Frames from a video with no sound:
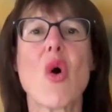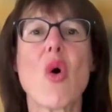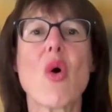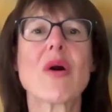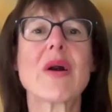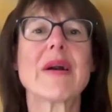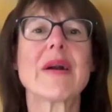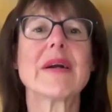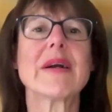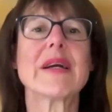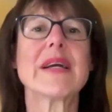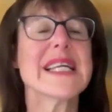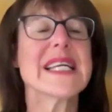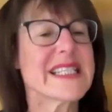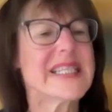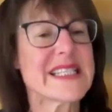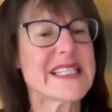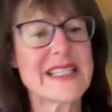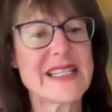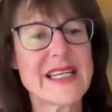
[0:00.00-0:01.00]
or
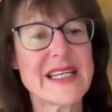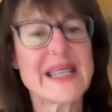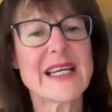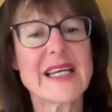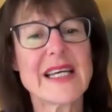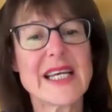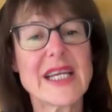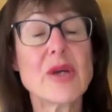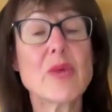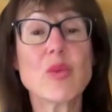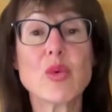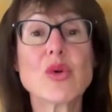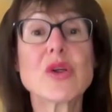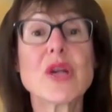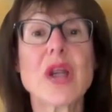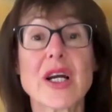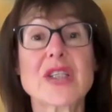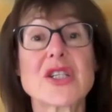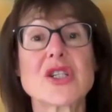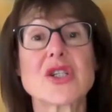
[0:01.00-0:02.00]
he would
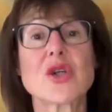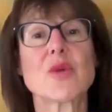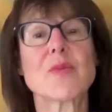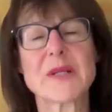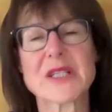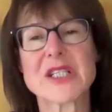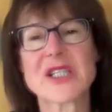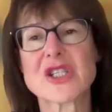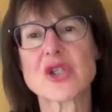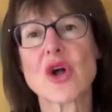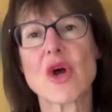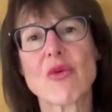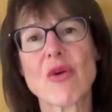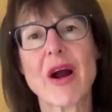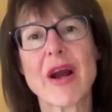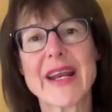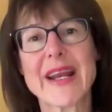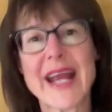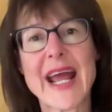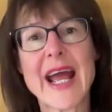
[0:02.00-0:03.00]
like to do it, but just not
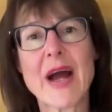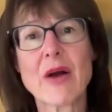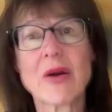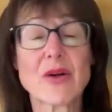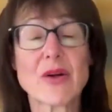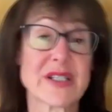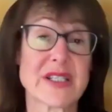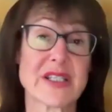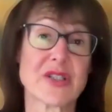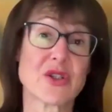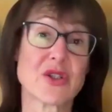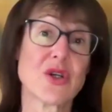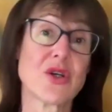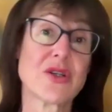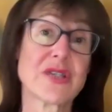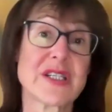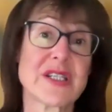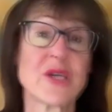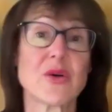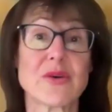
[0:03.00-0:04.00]
right now because he's
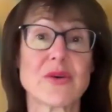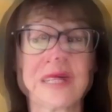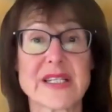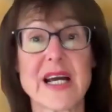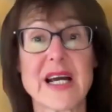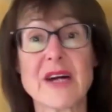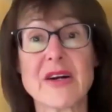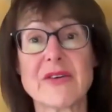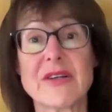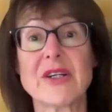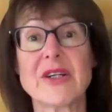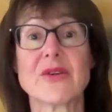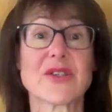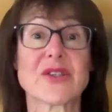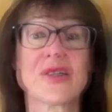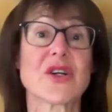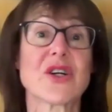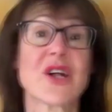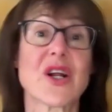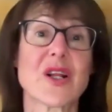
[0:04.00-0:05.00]
thirsty or he's hungry or
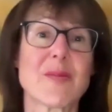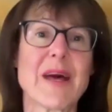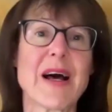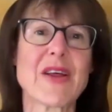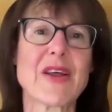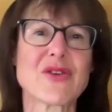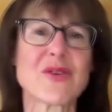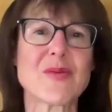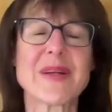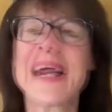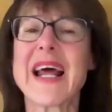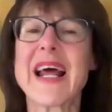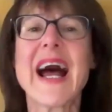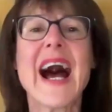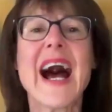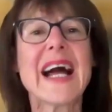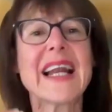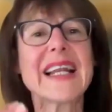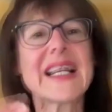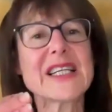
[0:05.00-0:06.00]
he's got to go to the bathroom. And
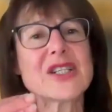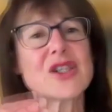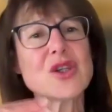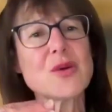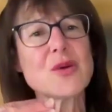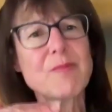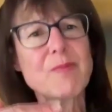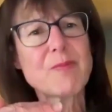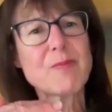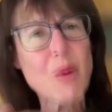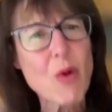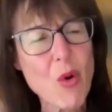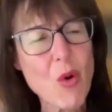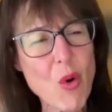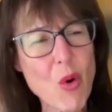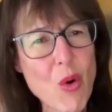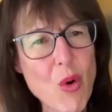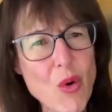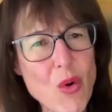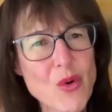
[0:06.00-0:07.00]
unless you
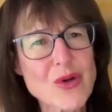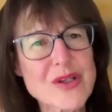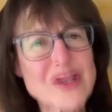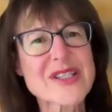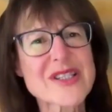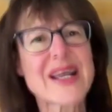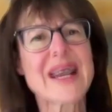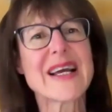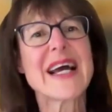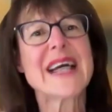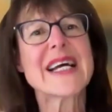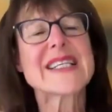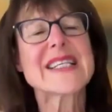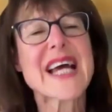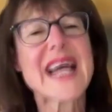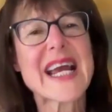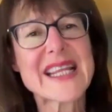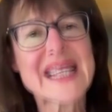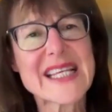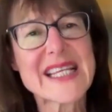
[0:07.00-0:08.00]
pause and
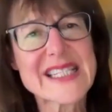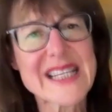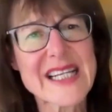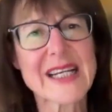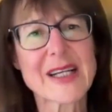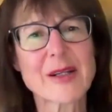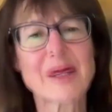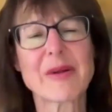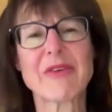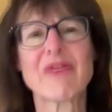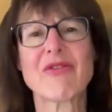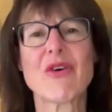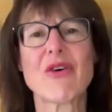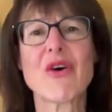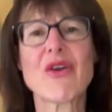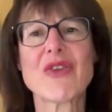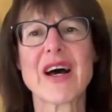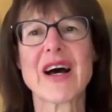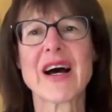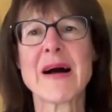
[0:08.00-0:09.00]
take things a little bit
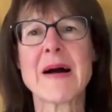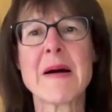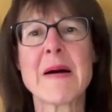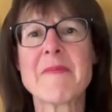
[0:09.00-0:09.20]
further,